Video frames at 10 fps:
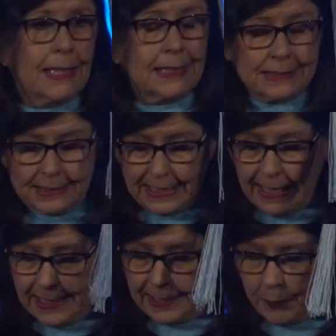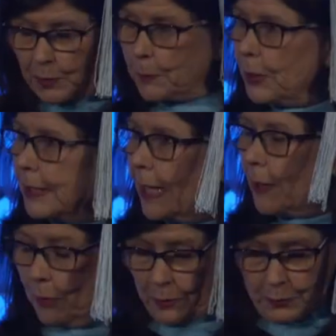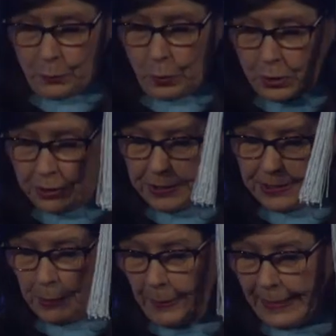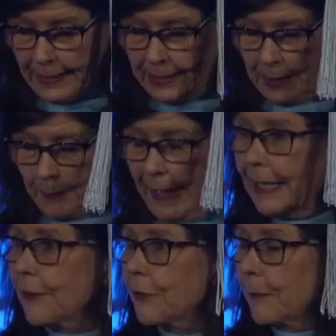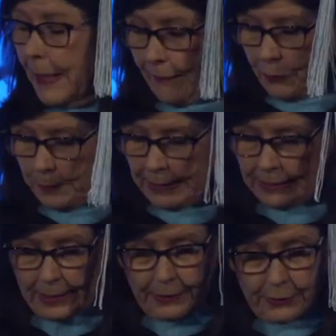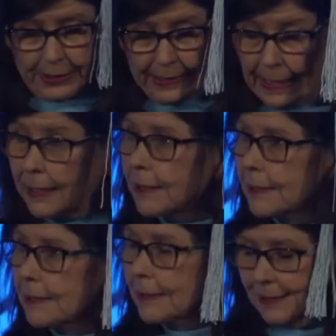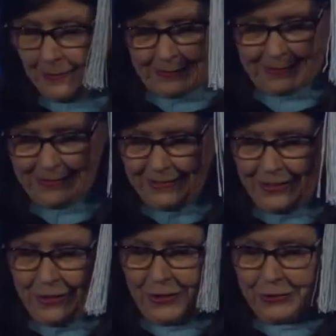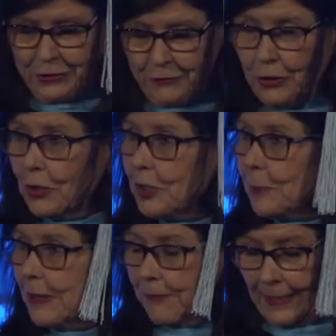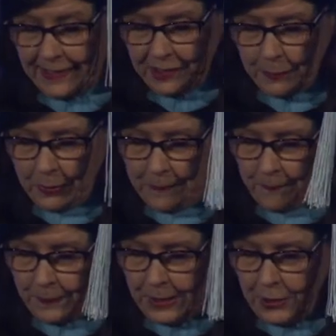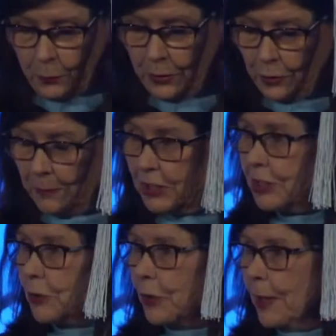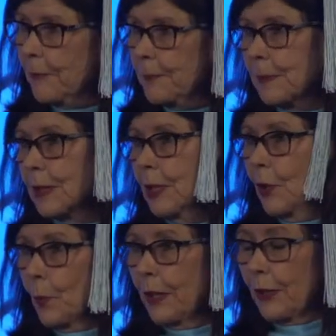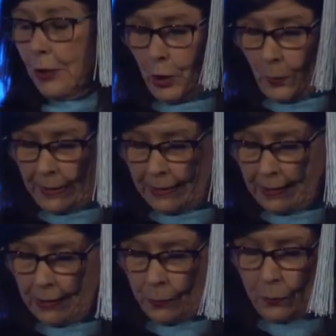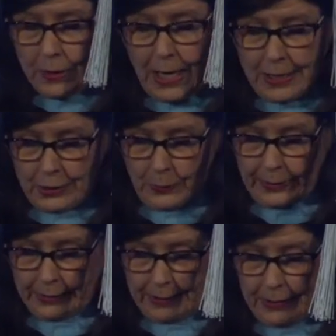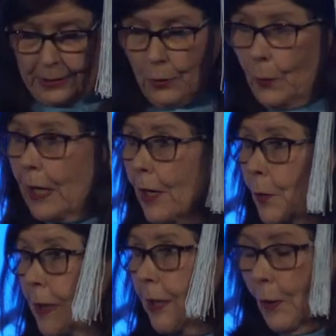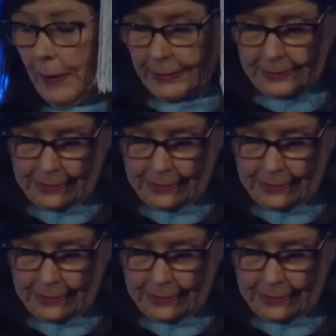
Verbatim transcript: and today, can we put that word to bed and ban it from ever being uttered again? You've learned to be flexible with your mission trip. We're going, we're not going. Where are we going?